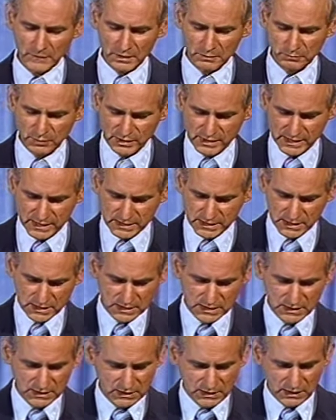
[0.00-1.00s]
But I,
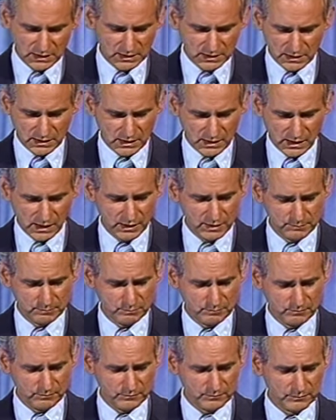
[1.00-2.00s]
uh, I,
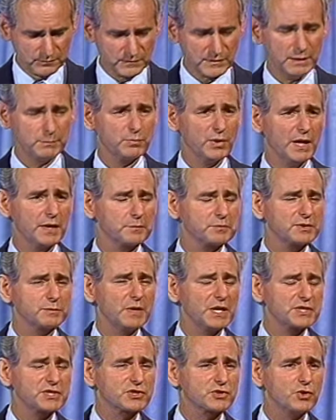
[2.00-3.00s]
they brought them to
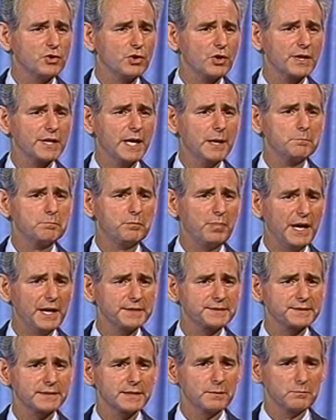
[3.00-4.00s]
my store and I
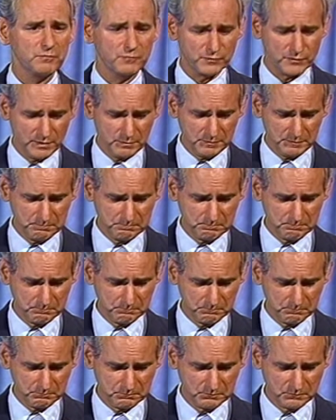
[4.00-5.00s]
bought them from them.
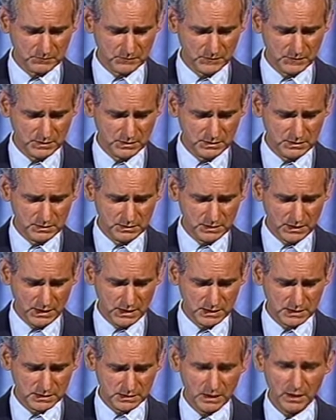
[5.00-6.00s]

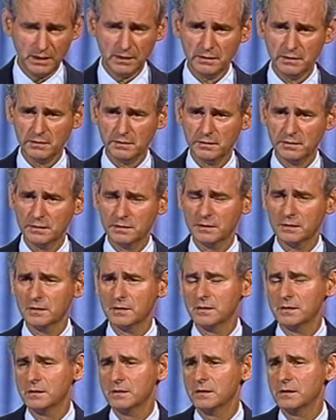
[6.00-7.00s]
And no,
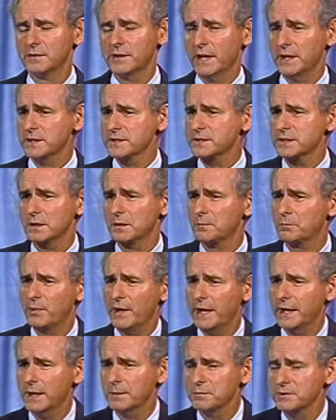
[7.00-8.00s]
that isn't in a
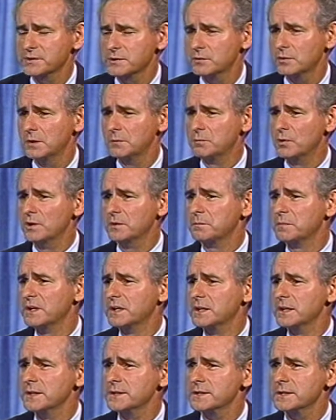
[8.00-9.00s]
pineapple story book
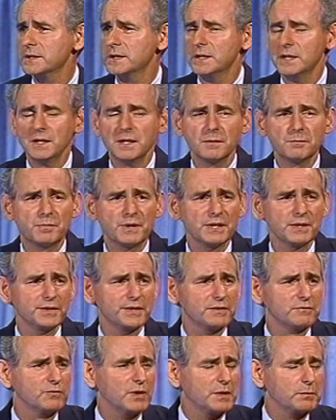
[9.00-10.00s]
because Bill
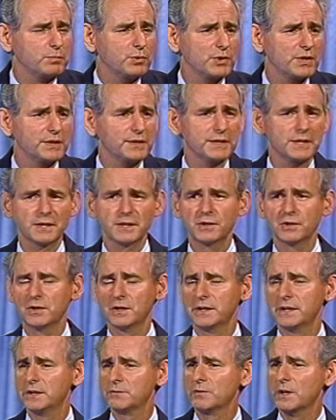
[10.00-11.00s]
didn't want to put in there, you
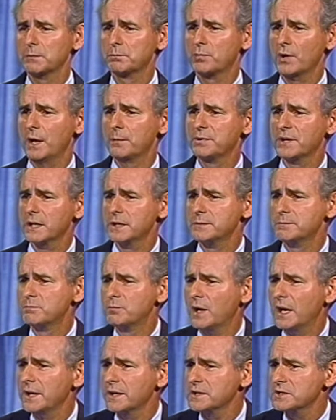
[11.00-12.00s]
know, he didn't want to propagate
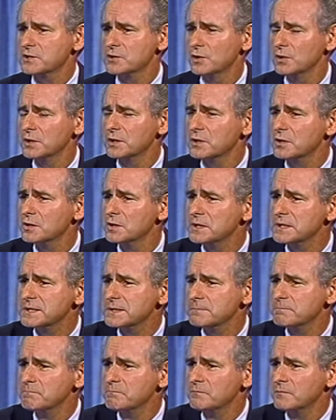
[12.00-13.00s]
buying stolen
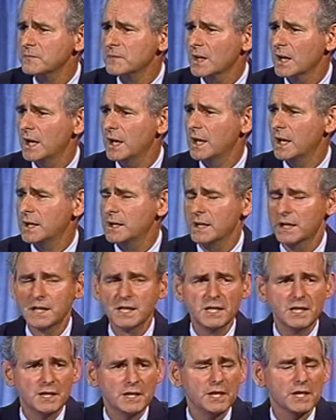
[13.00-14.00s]
goods. And uh,
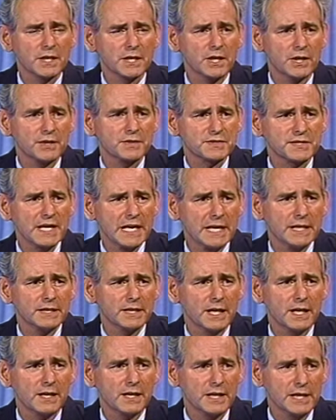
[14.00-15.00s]
you can understand
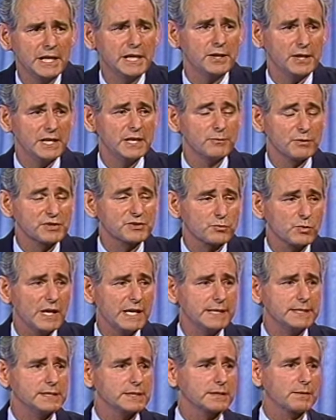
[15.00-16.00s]
that. And he, he was
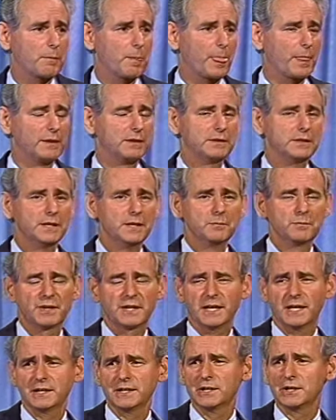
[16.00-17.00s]
right.
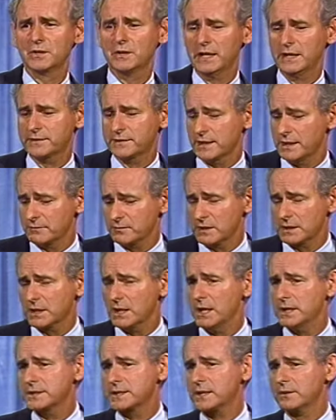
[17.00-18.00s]
But, I, you know, I thought, well,
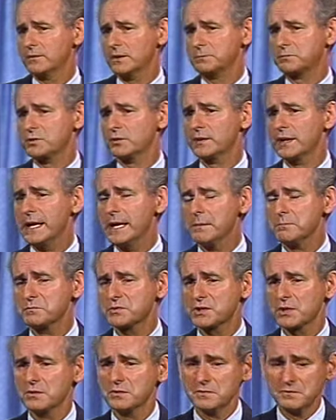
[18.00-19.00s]
God's given them to
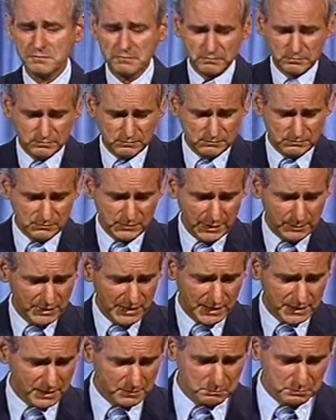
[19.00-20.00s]
them, so
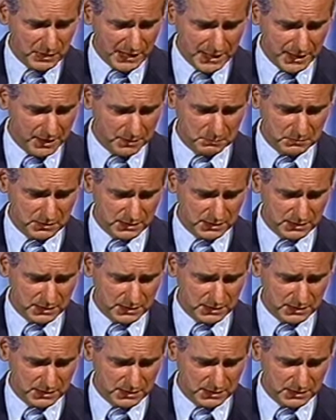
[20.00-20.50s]
maybe I can buy them.